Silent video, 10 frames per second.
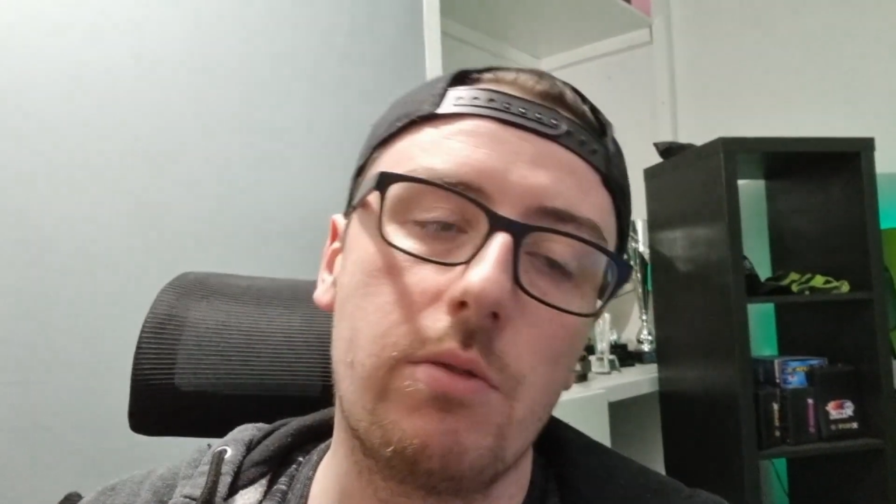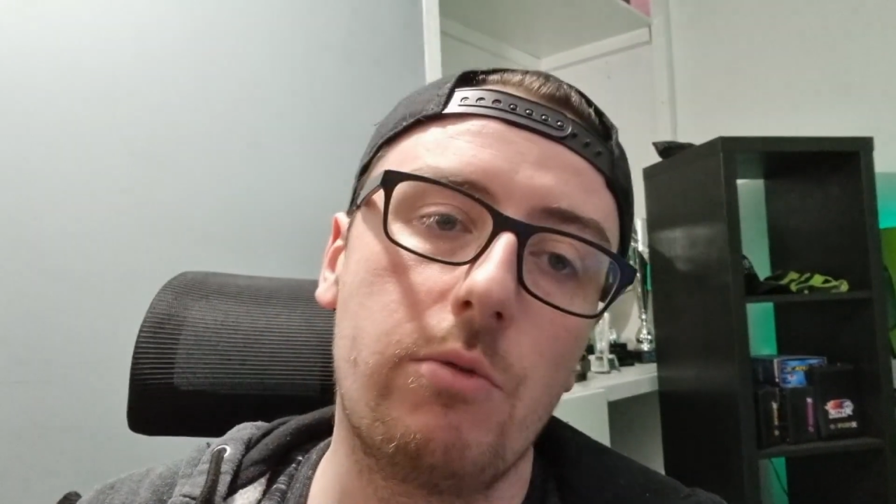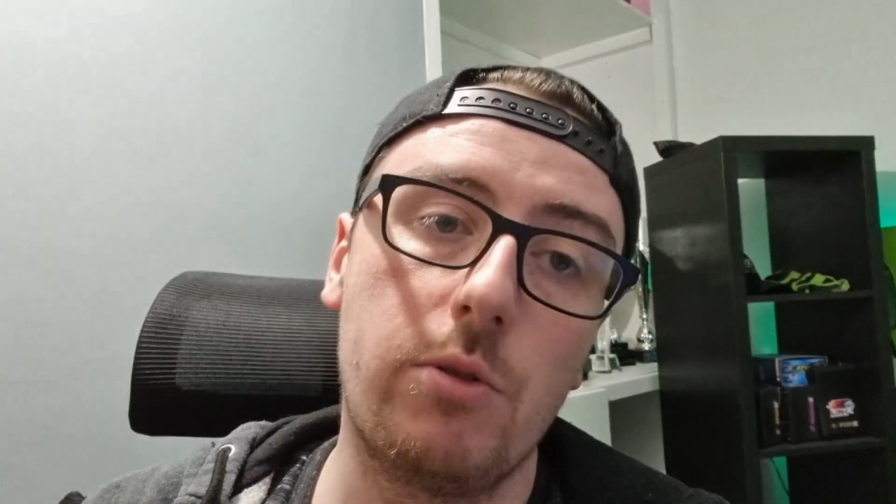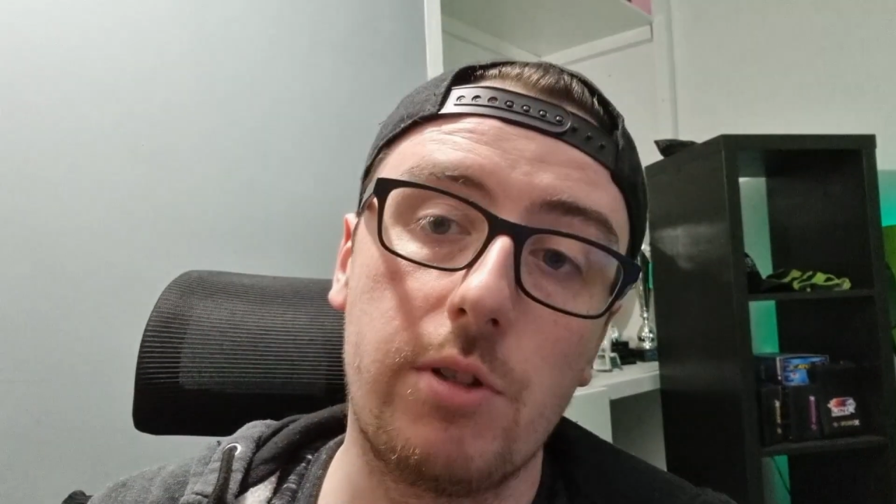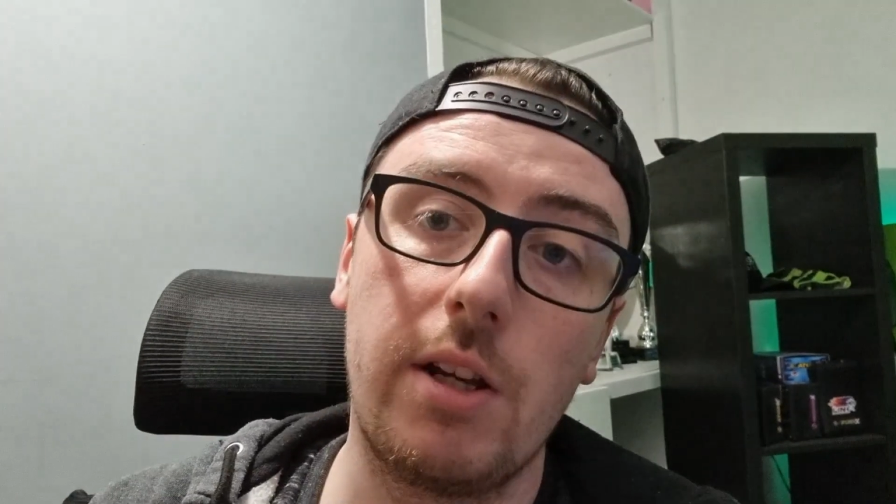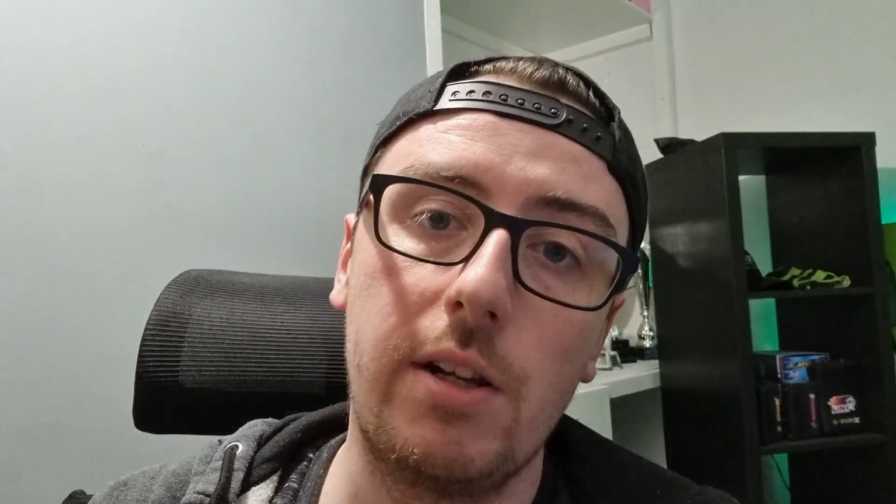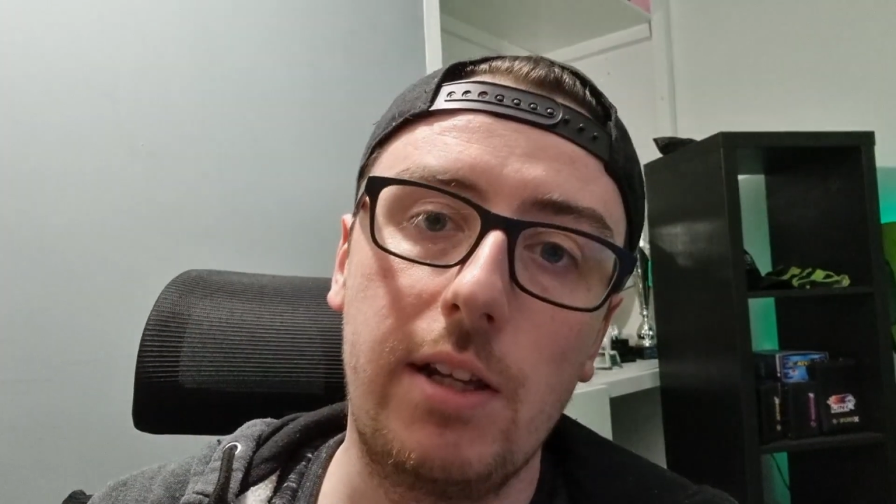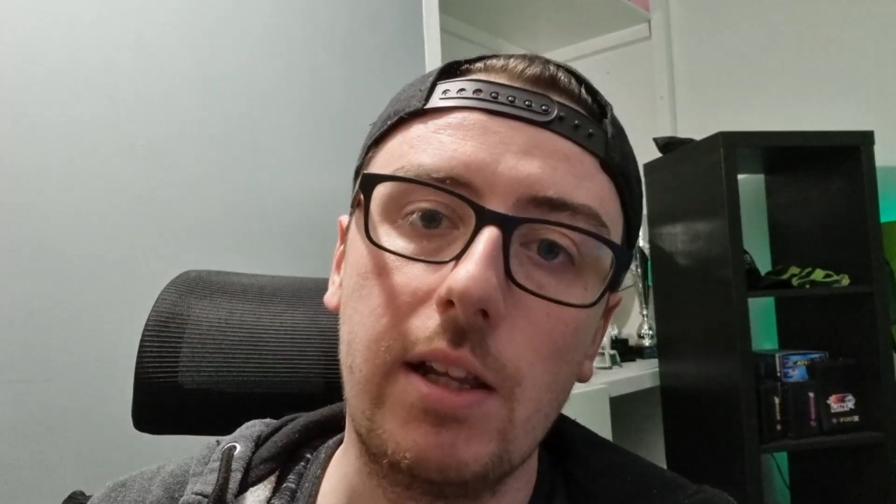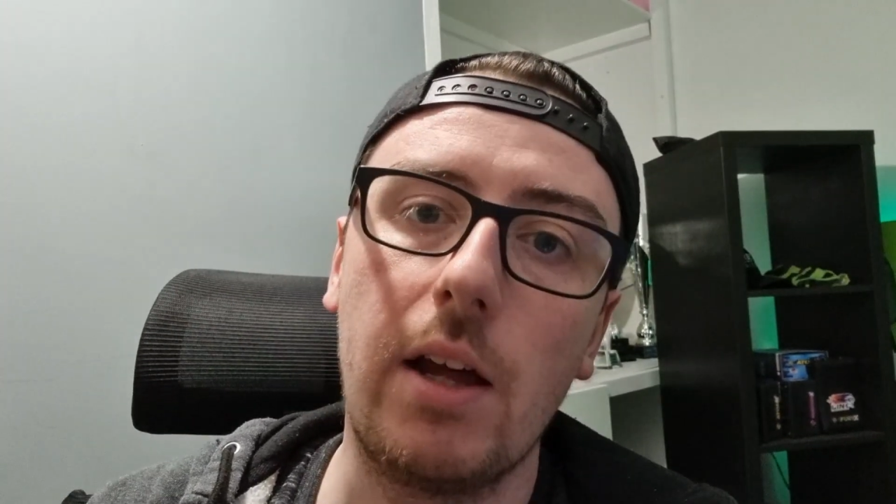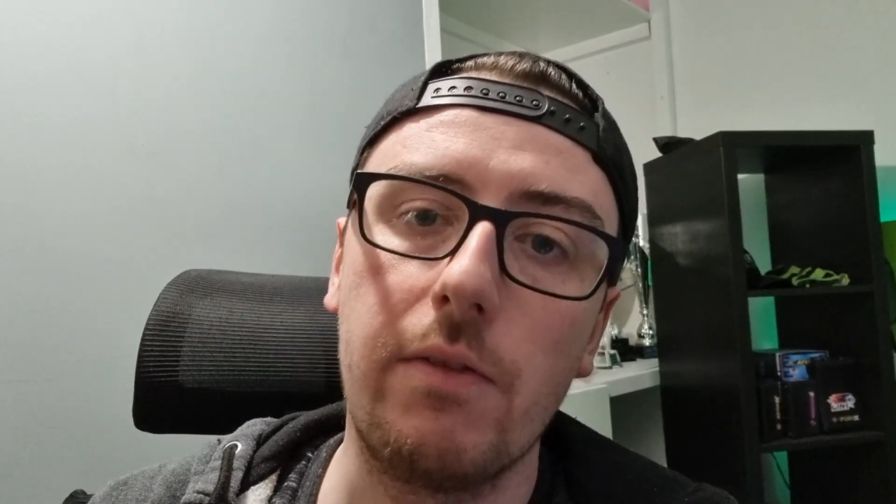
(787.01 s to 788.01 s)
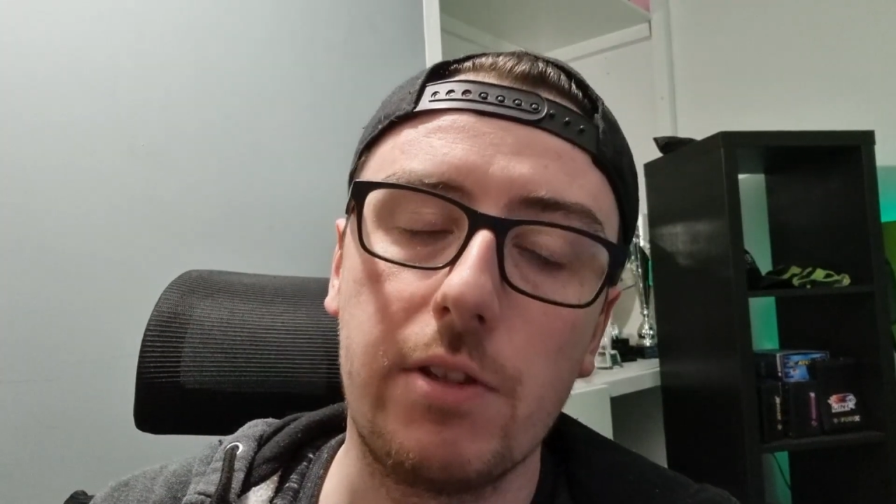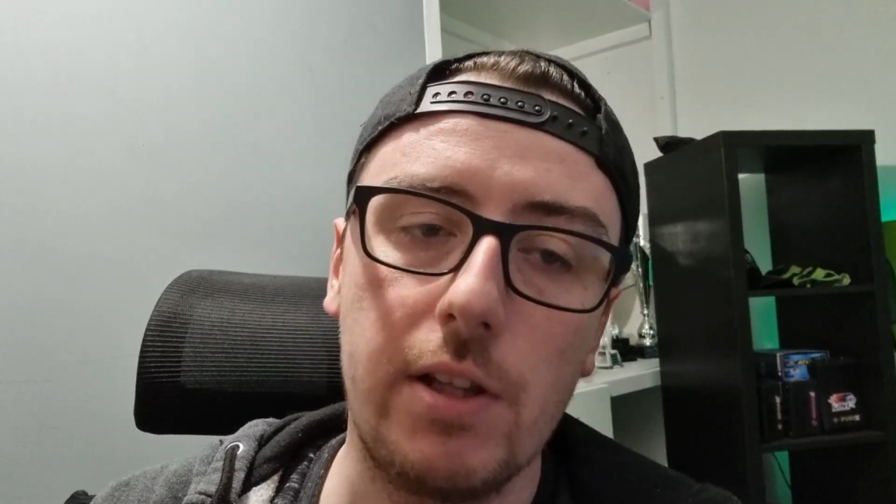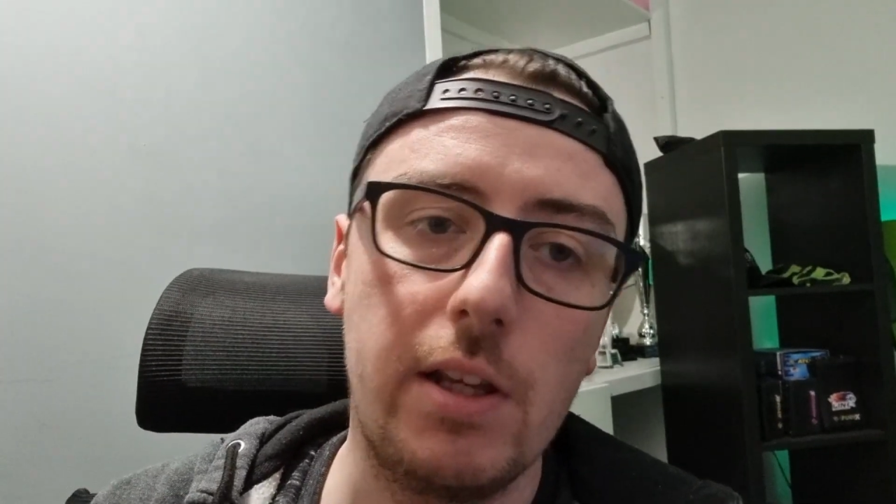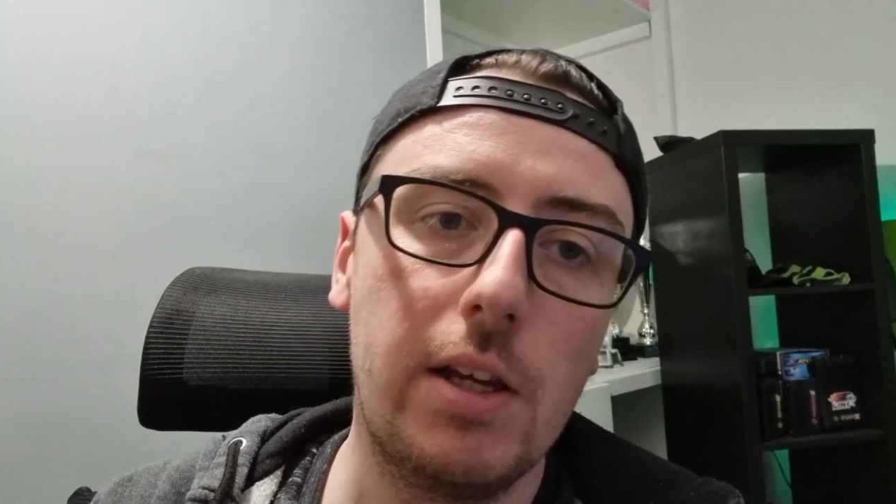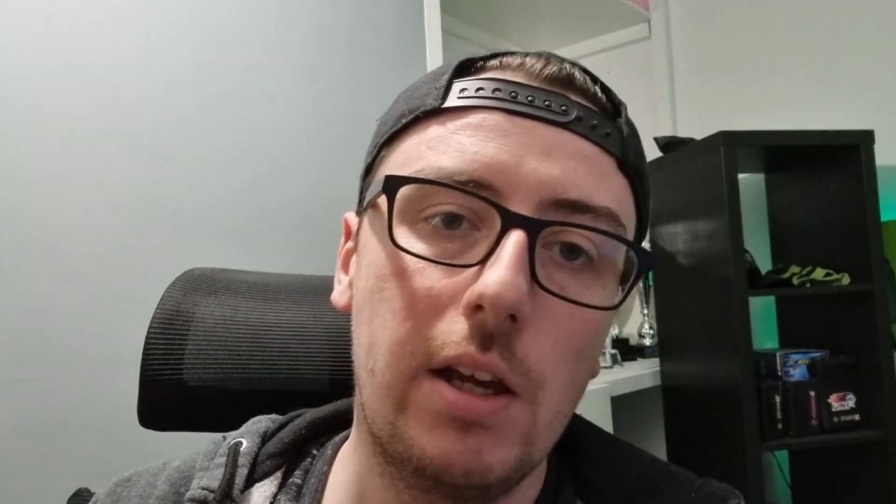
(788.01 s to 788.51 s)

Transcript: which was not ideal, obviously,